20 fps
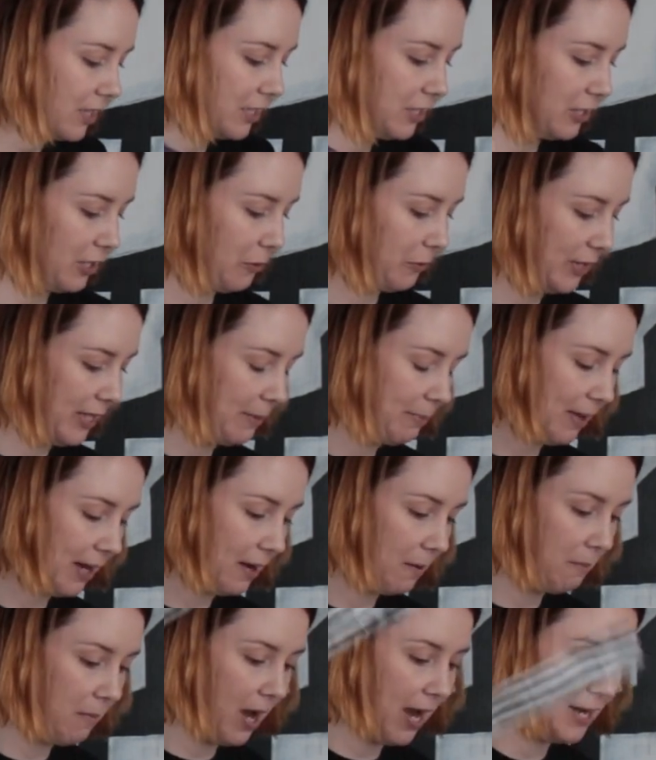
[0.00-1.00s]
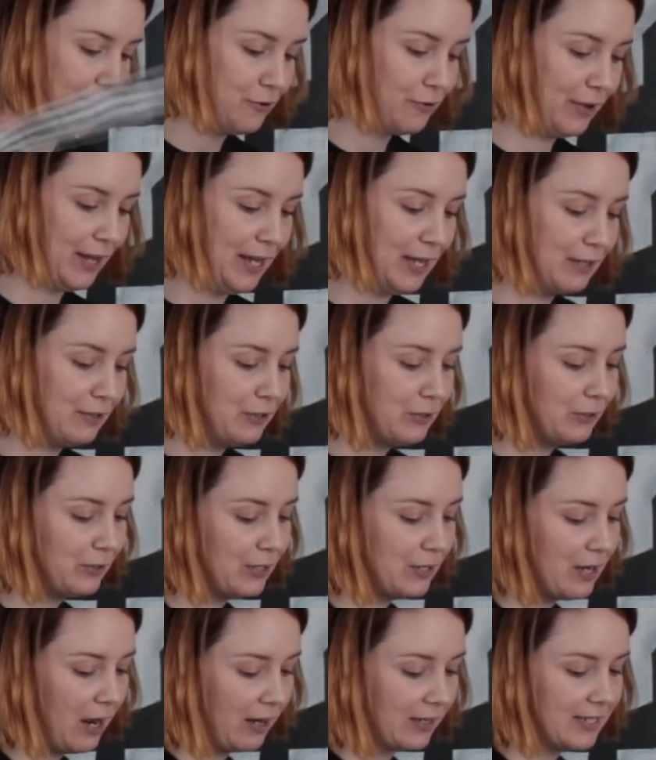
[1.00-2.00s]
So keep that in mind. You can use
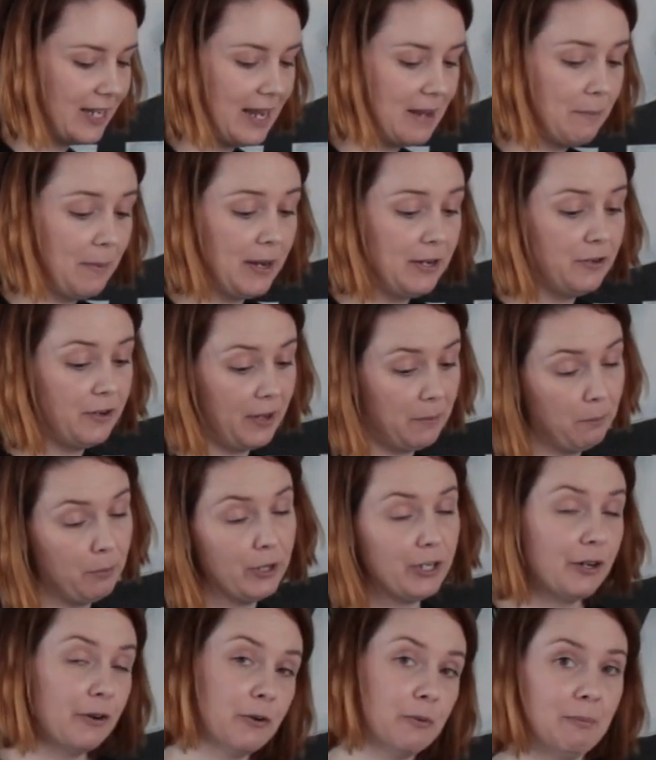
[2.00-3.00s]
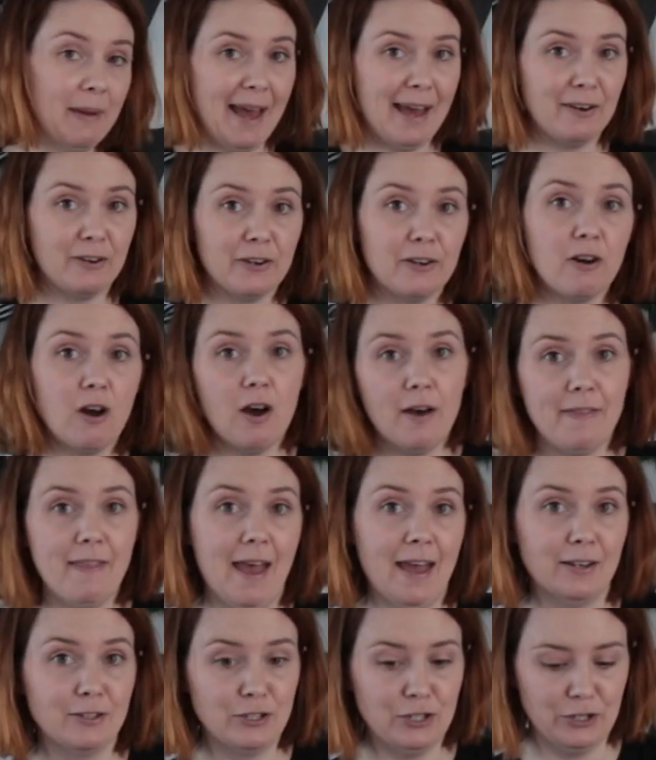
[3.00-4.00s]
the duct tape and you can put your own pattern on
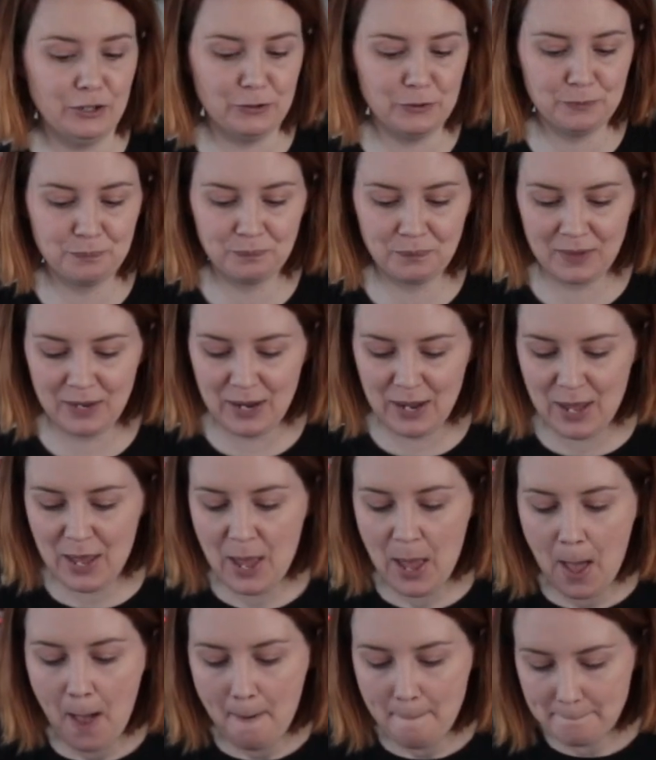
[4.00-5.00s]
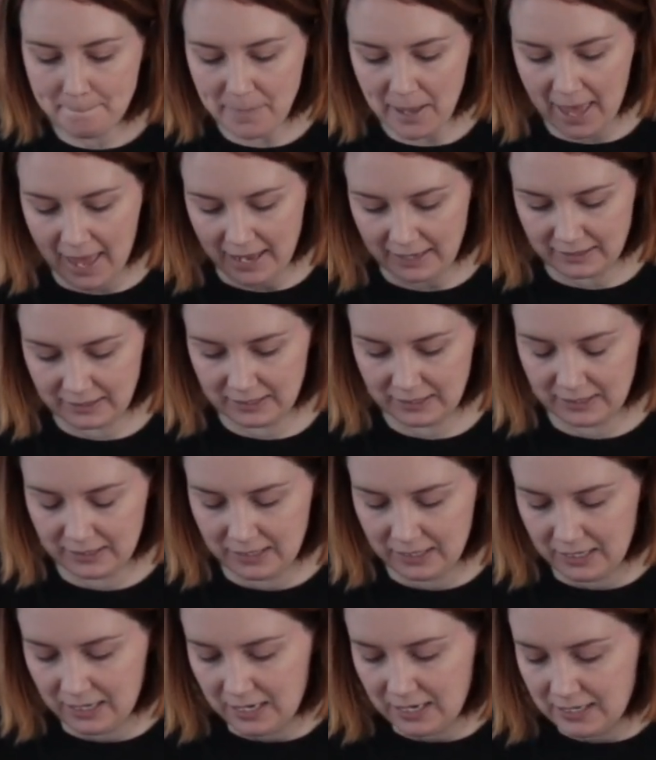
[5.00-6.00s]
that too. But
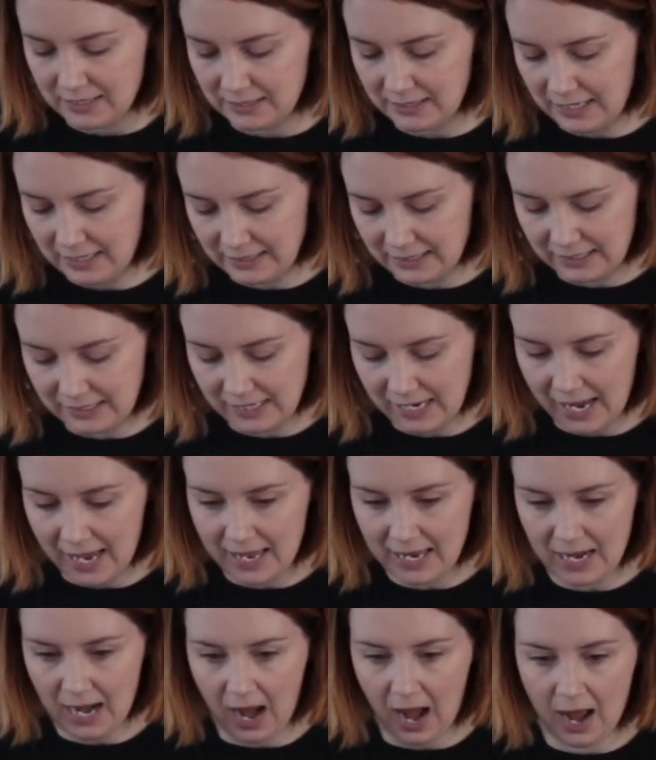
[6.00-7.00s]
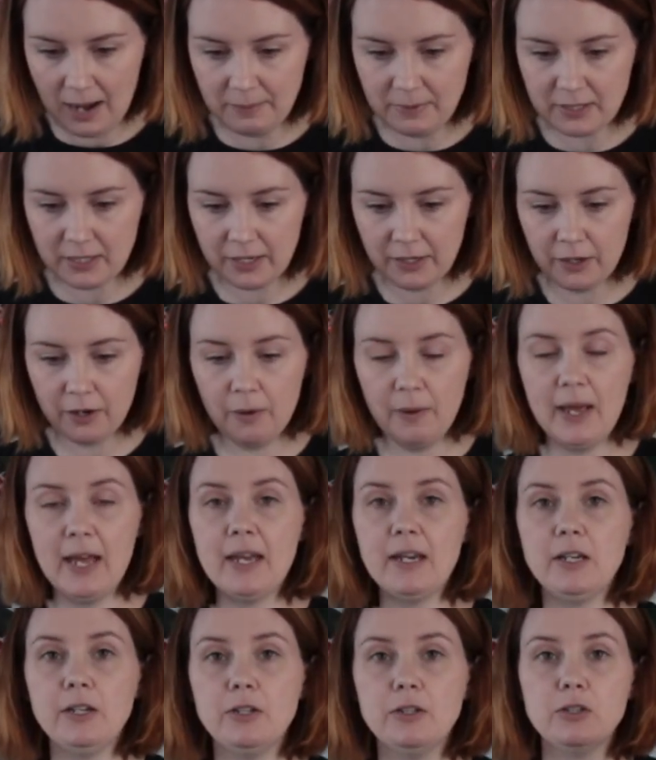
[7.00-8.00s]
instead, I'm just gonna go
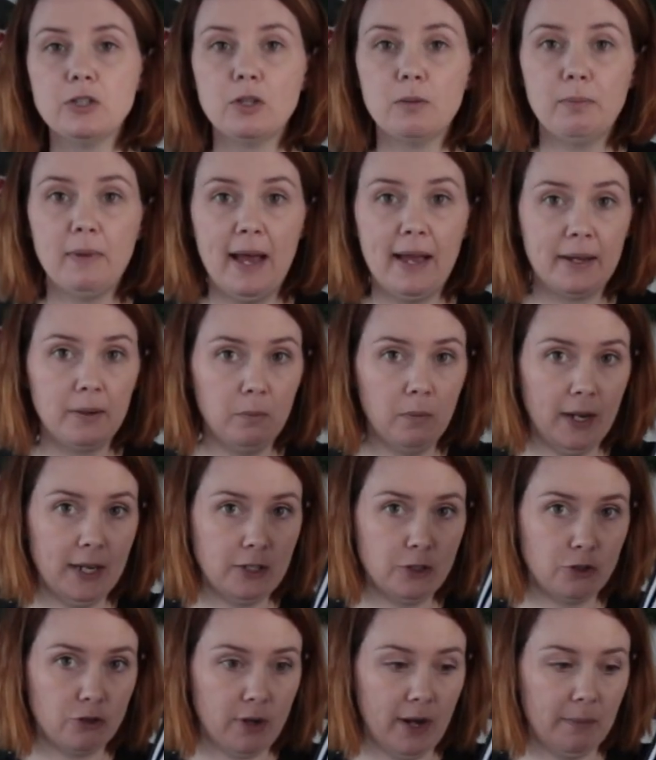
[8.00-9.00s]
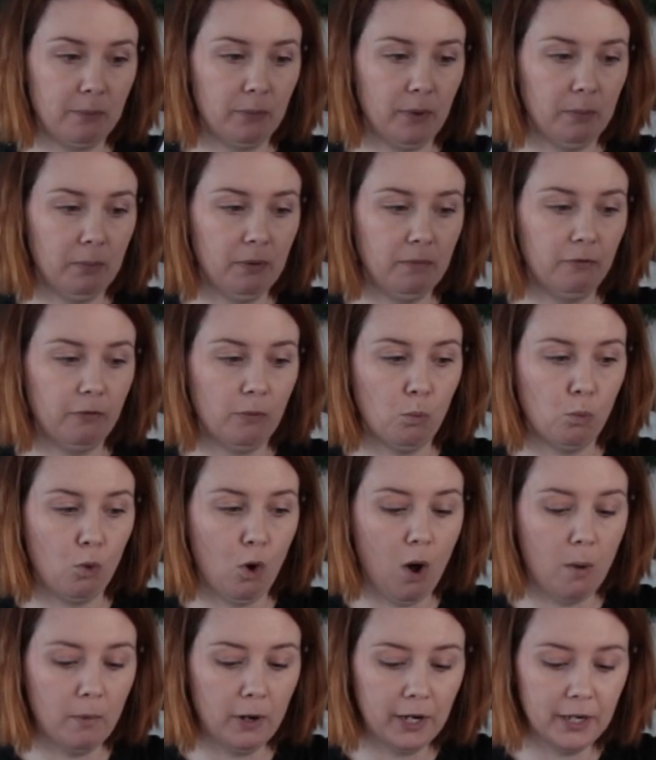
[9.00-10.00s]
ahead and use the black and white stripe ribbon from
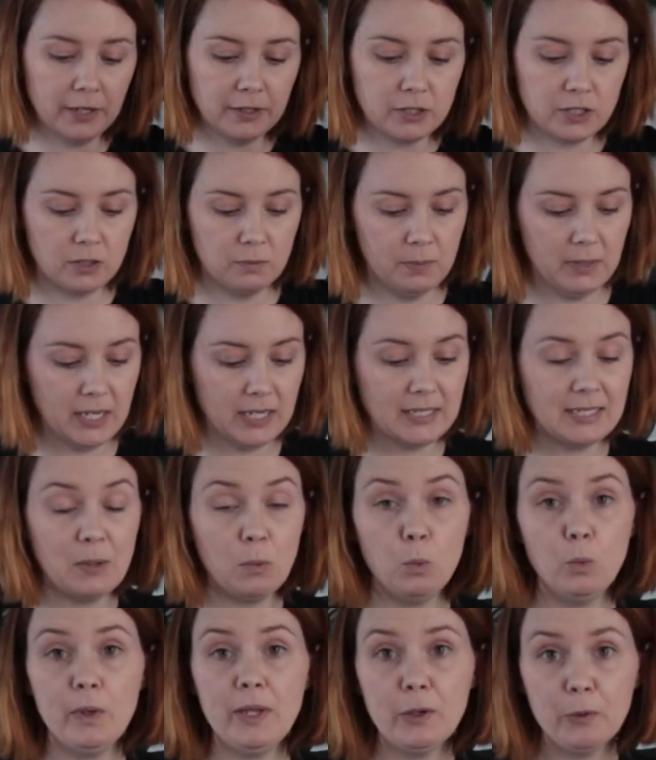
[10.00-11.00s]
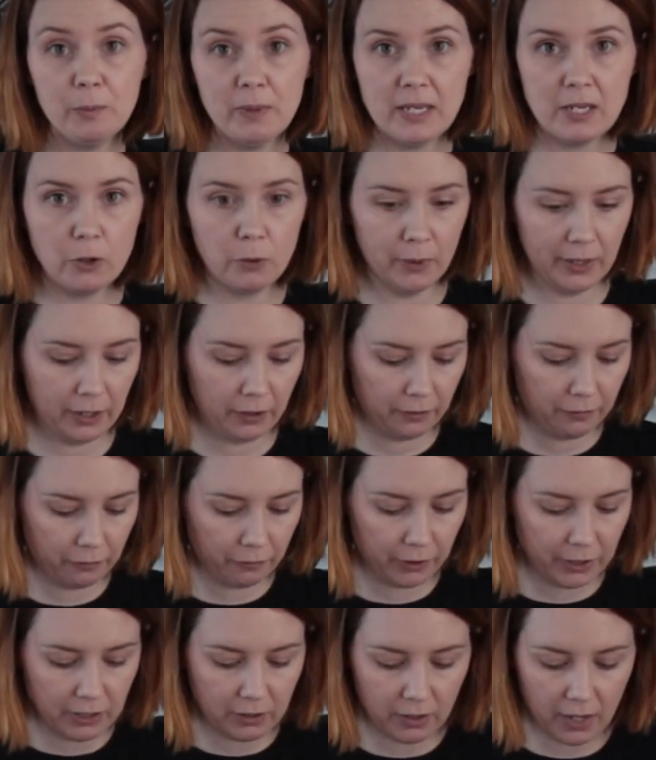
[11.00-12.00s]
Wal-Mart, just because it will be quicker
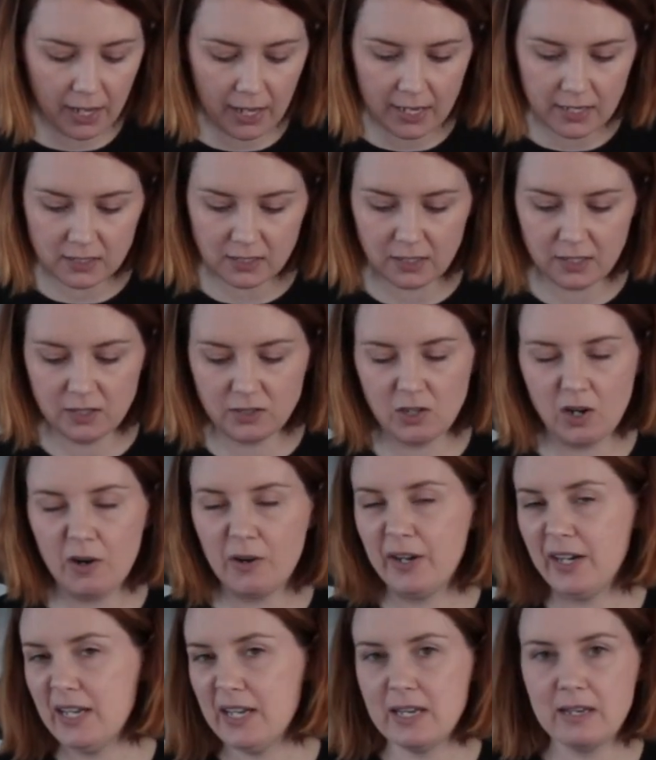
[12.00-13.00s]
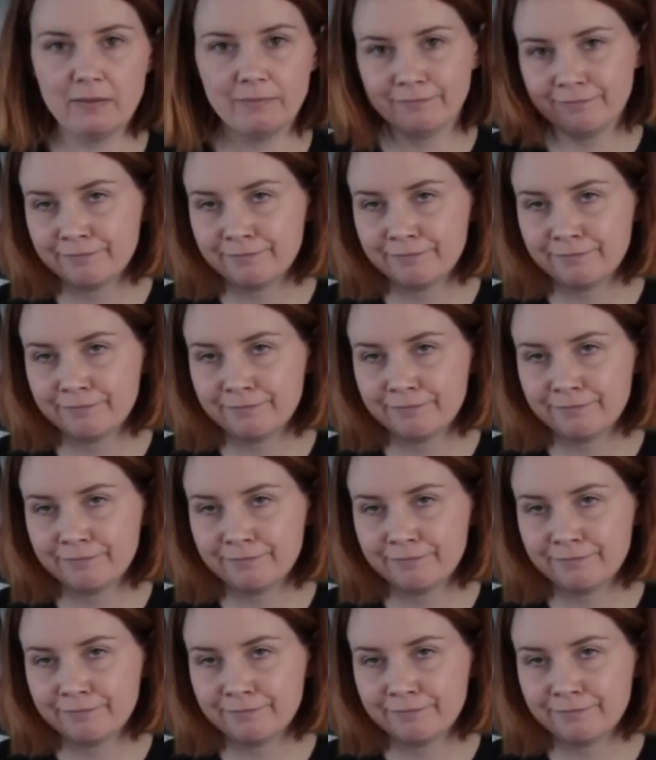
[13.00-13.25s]
for you guys and it's already